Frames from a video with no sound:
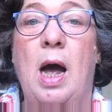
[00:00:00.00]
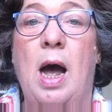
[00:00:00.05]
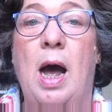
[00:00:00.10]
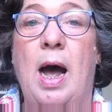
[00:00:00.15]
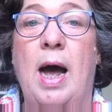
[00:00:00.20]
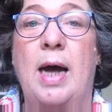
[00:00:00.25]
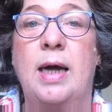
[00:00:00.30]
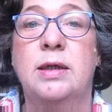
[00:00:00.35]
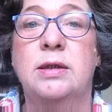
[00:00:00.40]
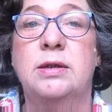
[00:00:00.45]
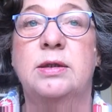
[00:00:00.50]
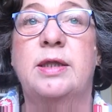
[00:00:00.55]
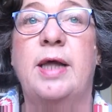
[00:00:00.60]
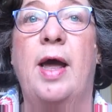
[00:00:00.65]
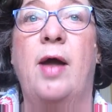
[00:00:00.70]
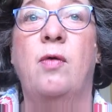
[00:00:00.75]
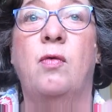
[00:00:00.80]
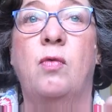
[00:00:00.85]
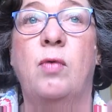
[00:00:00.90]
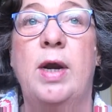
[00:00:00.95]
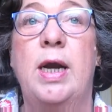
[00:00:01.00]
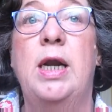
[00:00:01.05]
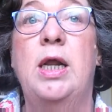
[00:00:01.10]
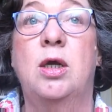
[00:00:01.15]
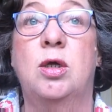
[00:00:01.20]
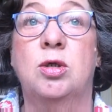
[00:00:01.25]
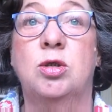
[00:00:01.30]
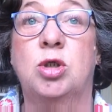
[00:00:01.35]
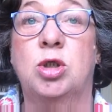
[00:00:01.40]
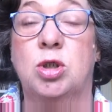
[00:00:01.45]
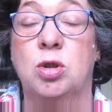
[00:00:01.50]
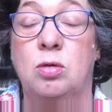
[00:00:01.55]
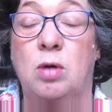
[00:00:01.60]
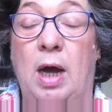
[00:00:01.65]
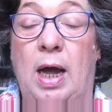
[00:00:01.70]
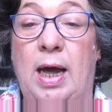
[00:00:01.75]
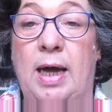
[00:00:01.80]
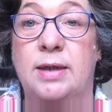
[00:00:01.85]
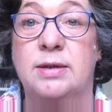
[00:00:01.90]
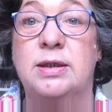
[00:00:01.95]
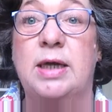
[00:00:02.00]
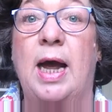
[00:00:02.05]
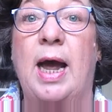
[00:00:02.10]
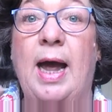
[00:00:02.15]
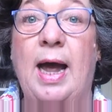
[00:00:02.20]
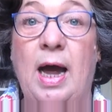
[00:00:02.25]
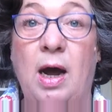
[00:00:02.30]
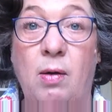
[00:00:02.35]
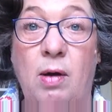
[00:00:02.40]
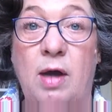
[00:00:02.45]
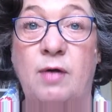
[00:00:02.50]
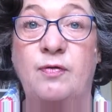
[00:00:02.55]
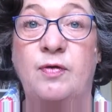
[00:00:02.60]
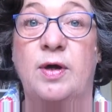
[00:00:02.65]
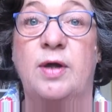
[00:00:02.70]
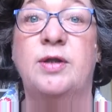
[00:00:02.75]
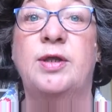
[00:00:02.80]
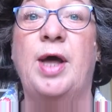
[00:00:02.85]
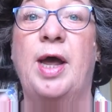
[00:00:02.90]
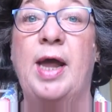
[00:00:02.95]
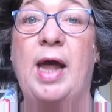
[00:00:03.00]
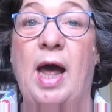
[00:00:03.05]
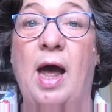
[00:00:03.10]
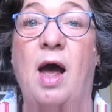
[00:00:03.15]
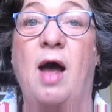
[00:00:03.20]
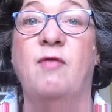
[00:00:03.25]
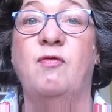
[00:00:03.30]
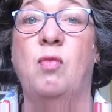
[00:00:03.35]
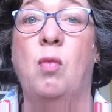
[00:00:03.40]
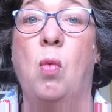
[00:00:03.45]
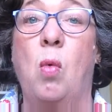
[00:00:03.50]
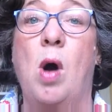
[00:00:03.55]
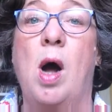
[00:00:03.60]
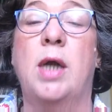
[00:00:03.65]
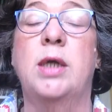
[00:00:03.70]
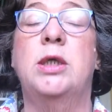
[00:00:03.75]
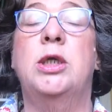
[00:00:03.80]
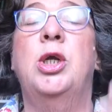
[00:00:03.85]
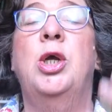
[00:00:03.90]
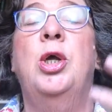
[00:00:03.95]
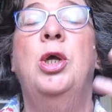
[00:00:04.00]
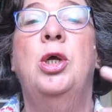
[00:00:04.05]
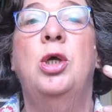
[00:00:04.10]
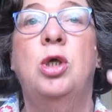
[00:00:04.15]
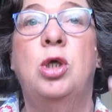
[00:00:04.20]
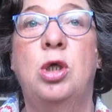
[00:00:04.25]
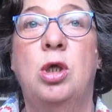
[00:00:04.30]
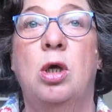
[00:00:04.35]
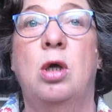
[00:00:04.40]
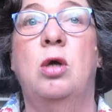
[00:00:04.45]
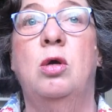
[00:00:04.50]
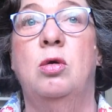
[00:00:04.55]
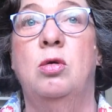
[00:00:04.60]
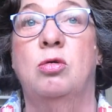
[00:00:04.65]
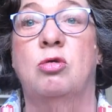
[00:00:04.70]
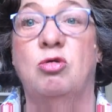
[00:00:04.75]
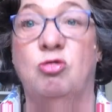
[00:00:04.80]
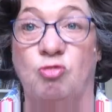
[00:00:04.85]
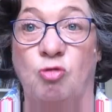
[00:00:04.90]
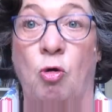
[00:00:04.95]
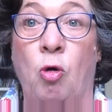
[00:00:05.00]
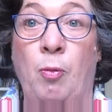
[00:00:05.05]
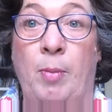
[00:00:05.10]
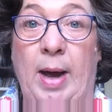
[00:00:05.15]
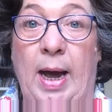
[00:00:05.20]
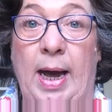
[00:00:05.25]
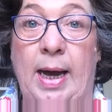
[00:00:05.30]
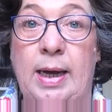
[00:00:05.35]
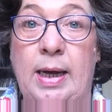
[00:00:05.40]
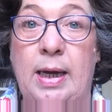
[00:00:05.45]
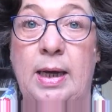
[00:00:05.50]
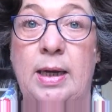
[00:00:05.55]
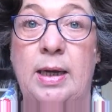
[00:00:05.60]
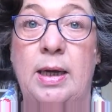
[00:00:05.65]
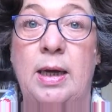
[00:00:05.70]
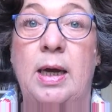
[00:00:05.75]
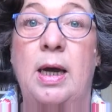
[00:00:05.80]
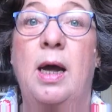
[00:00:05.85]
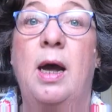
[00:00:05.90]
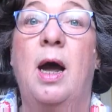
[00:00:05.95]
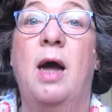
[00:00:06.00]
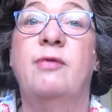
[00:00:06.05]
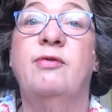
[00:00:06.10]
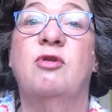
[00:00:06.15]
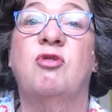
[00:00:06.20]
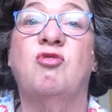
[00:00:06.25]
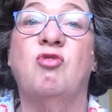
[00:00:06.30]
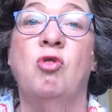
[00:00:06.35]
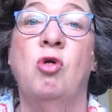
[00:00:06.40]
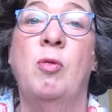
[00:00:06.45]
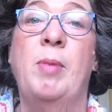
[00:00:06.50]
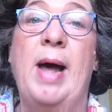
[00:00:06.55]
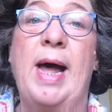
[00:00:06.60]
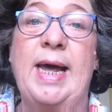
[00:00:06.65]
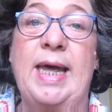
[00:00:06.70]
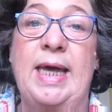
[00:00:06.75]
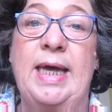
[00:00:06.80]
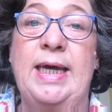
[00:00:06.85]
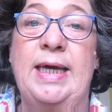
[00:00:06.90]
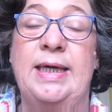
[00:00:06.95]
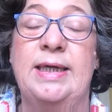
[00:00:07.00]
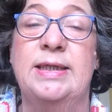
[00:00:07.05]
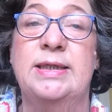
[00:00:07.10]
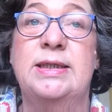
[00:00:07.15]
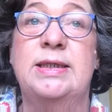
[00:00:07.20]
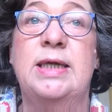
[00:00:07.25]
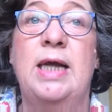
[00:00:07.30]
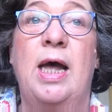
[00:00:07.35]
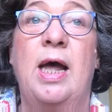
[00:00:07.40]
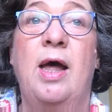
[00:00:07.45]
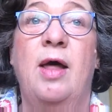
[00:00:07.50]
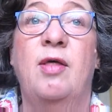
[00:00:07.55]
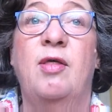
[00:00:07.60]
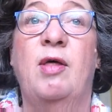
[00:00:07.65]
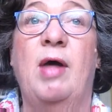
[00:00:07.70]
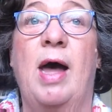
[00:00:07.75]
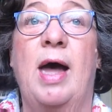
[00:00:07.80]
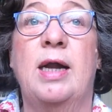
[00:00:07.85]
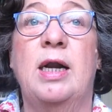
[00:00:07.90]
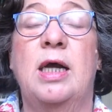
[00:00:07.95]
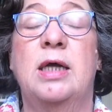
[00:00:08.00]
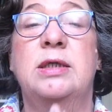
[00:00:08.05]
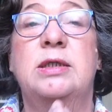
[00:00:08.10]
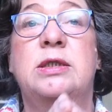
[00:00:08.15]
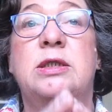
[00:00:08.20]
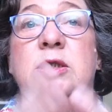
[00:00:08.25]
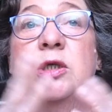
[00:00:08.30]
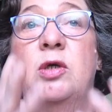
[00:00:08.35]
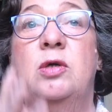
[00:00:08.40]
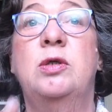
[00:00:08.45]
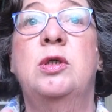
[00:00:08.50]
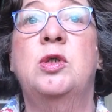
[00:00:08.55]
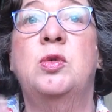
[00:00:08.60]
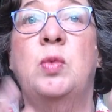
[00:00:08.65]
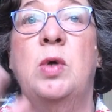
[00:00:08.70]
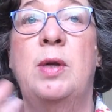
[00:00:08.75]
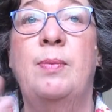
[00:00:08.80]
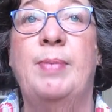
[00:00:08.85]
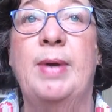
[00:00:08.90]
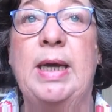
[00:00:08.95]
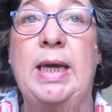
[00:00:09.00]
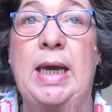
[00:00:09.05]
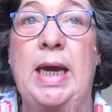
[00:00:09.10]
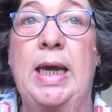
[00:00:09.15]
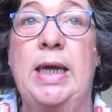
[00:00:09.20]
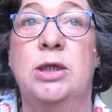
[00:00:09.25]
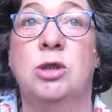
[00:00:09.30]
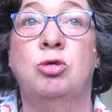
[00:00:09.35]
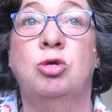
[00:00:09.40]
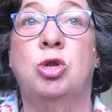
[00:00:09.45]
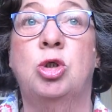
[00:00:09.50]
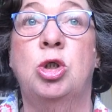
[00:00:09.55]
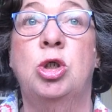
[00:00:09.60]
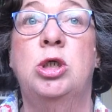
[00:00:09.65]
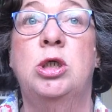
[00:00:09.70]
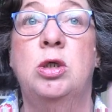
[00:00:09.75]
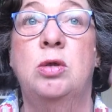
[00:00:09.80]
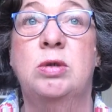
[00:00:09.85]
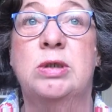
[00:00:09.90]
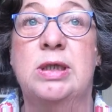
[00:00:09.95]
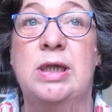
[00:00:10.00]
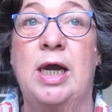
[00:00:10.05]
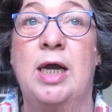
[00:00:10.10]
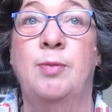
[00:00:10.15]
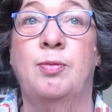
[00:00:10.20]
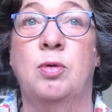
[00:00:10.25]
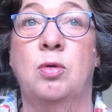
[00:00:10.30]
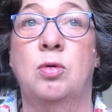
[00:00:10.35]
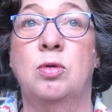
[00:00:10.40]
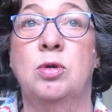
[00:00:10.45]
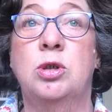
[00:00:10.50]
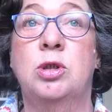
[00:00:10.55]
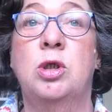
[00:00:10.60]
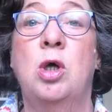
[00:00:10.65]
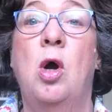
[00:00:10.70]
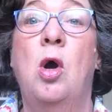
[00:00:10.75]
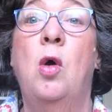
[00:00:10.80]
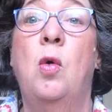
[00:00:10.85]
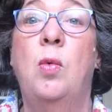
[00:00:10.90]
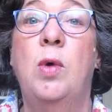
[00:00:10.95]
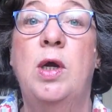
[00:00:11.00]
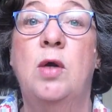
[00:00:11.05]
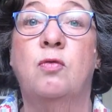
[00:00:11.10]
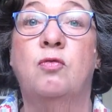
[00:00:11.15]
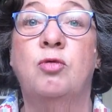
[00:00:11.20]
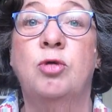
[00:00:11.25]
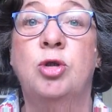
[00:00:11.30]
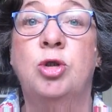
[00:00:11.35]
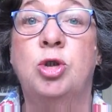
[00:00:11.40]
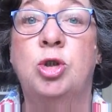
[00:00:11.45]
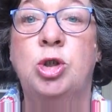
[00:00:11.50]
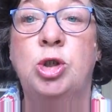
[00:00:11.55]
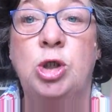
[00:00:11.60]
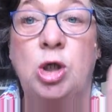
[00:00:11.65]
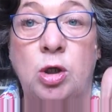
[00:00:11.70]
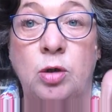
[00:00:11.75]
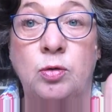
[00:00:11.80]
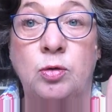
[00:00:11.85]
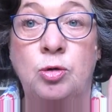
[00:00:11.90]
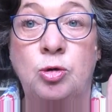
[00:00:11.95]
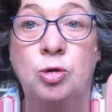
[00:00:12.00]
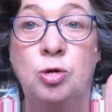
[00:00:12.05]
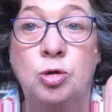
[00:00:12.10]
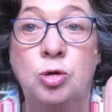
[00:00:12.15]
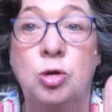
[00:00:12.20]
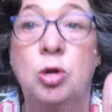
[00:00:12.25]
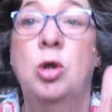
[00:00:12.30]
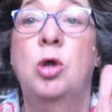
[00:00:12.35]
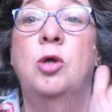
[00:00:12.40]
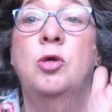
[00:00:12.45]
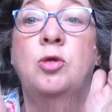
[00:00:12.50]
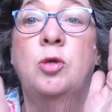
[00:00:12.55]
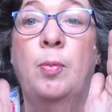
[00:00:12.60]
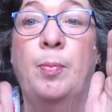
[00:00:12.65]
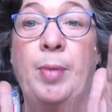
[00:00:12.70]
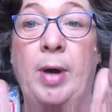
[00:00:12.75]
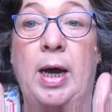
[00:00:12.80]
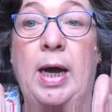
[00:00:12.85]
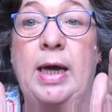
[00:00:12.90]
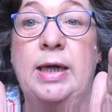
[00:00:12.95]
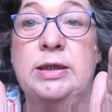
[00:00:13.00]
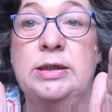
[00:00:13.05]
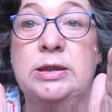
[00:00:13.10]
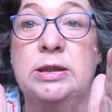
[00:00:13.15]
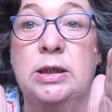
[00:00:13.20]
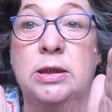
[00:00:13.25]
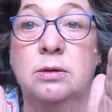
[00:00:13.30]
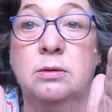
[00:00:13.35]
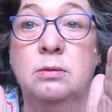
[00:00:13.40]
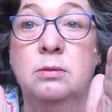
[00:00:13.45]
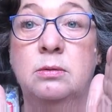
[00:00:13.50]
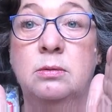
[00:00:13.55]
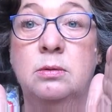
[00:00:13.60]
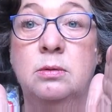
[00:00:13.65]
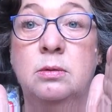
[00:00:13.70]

and they're really good shorthand. However, they have one huge drawback, and the drawback is that as soon as we begin to use labels, we reduce the person